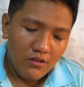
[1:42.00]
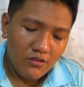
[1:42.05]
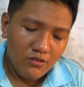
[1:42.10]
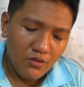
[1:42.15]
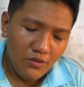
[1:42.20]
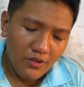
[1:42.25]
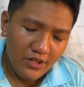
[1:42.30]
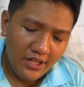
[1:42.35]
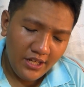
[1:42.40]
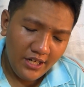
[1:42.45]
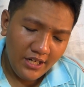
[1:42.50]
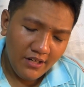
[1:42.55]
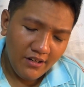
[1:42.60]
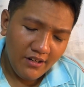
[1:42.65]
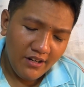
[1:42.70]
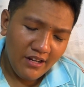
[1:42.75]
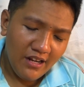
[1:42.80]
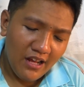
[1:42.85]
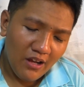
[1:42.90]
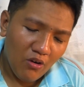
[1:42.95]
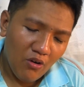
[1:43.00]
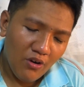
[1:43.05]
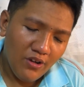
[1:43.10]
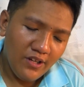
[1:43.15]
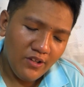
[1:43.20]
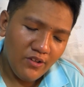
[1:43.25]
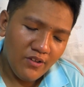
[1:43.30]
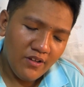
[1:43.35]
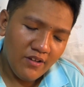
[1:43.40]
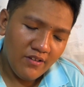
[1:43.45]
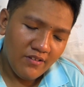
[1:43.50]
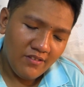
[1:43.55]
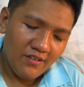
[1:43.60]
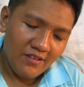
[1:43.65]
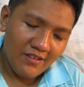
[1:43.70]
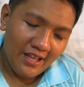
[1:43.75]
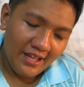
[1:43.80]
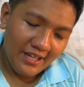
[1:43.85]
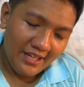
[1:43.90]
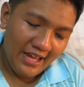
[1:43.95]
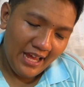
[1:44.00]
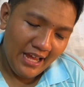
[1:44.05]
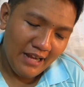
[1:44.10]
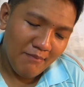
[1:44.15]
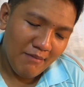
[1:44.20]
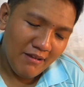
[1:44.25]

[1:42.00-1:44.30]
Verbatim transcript: So here, according to the receipt again,